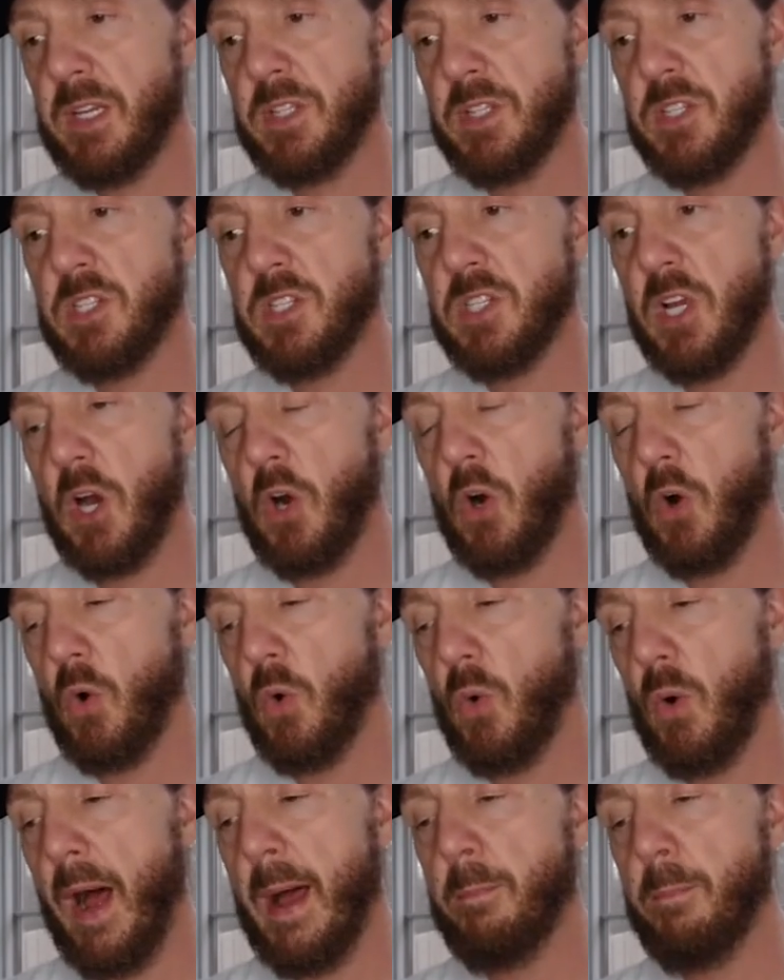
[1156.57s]
And
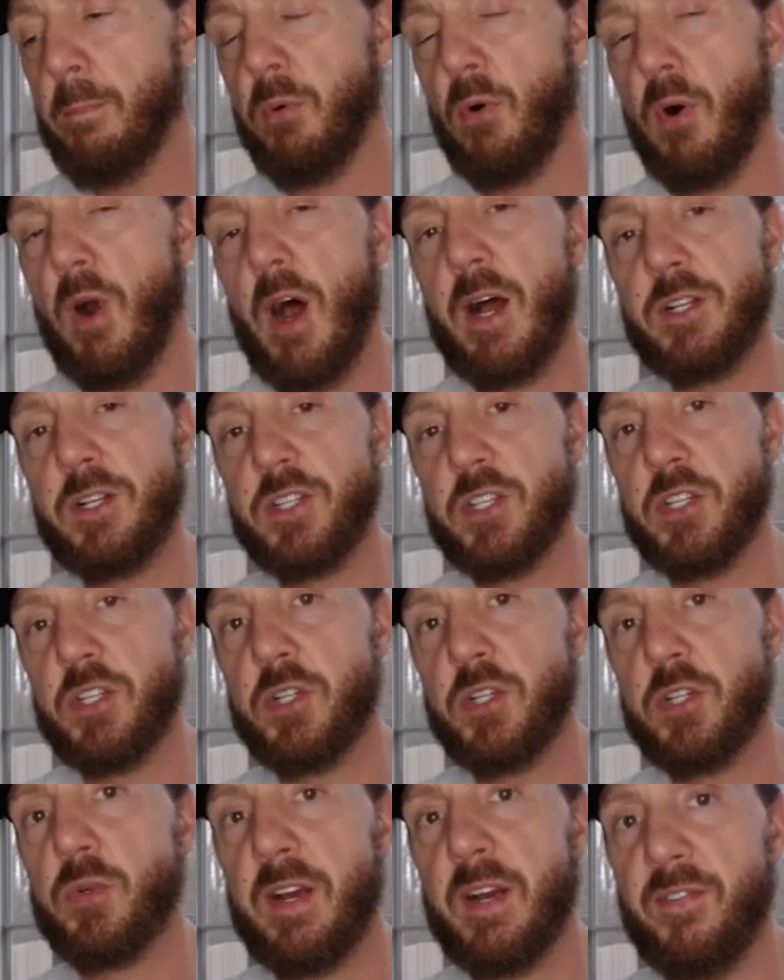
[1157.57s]
so I brought
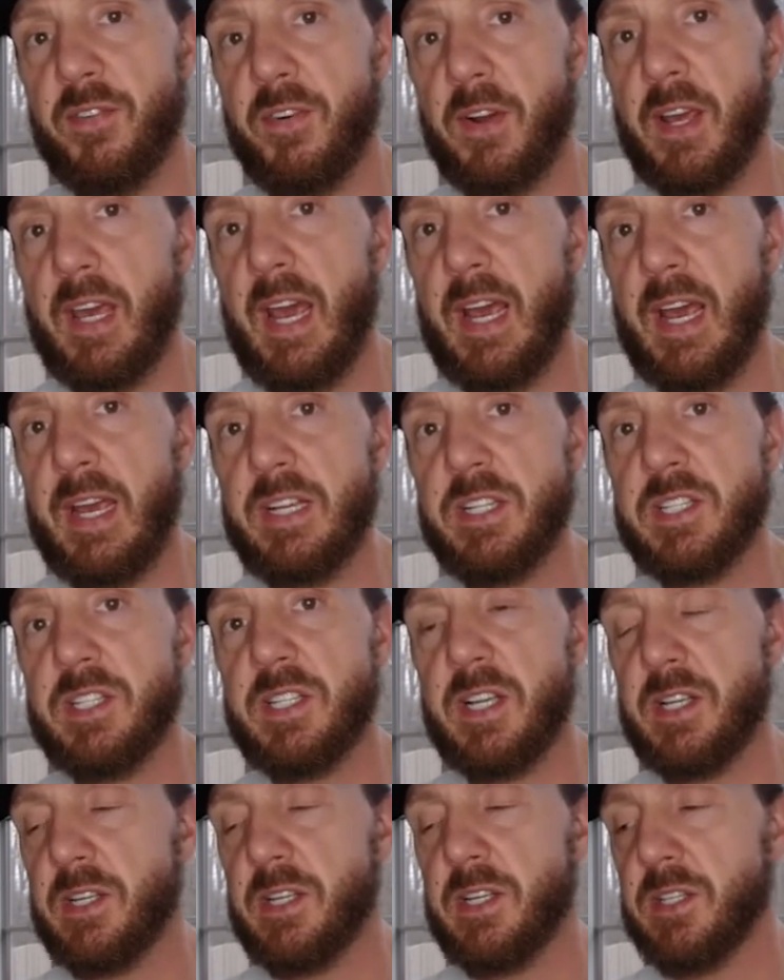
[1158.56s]
2 different
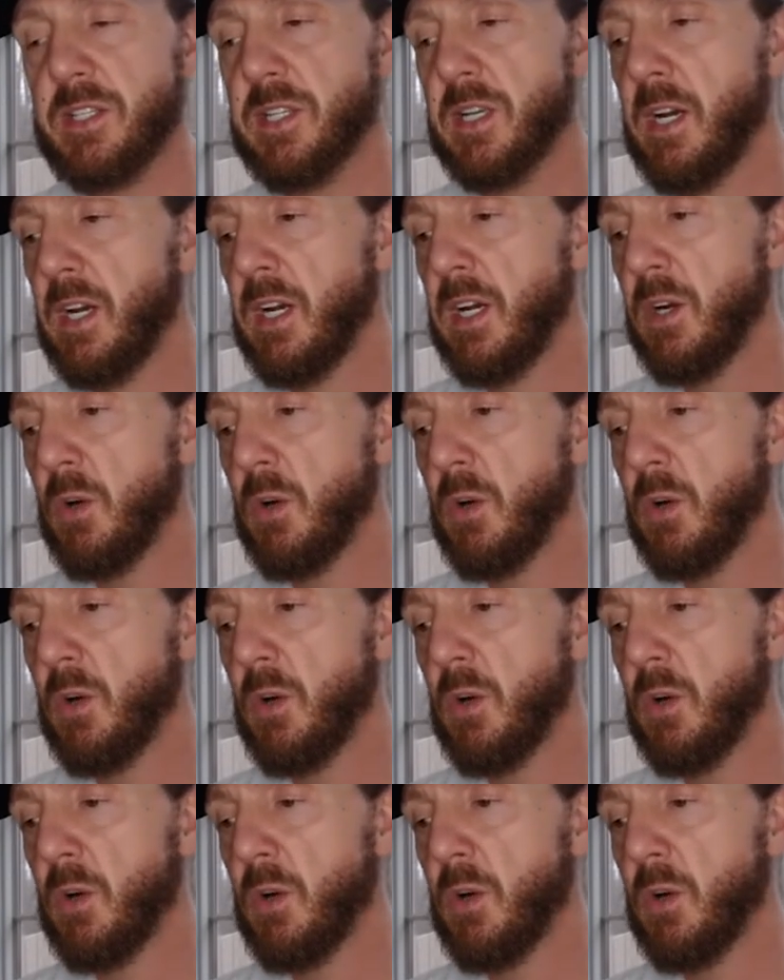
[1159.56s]
cases.